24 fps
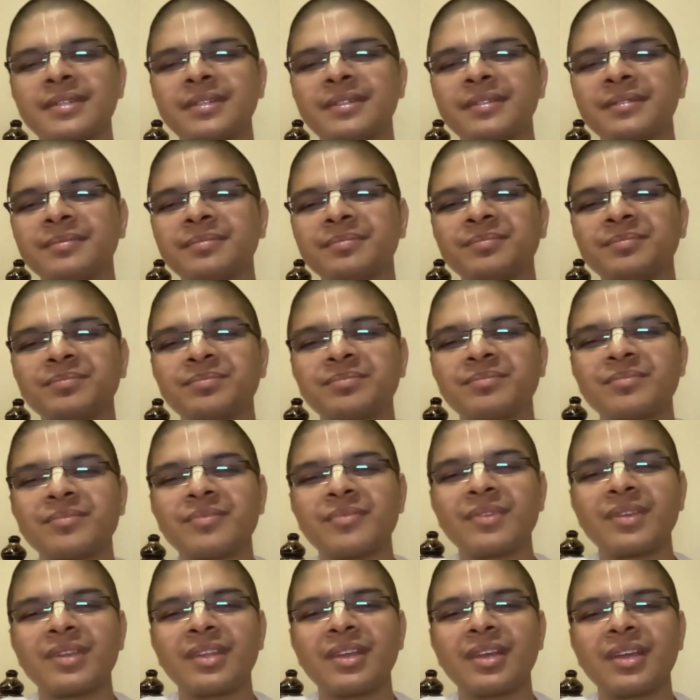
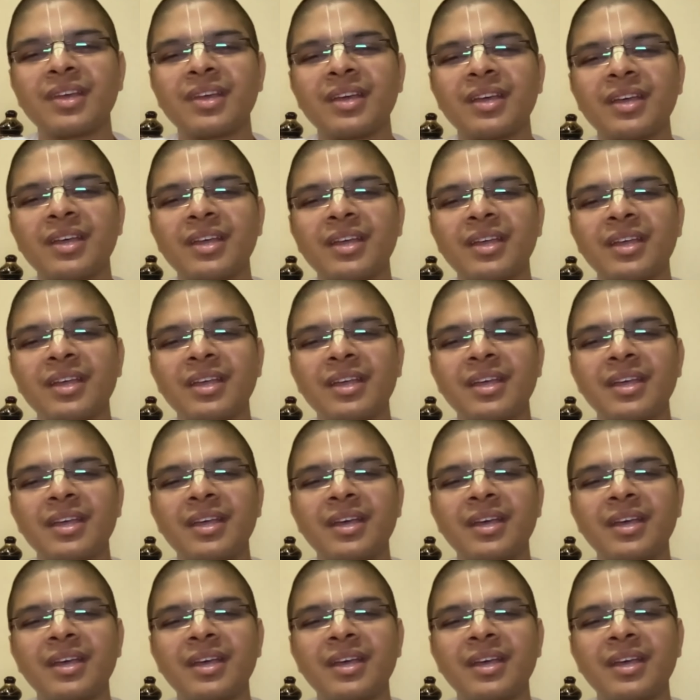[no speech]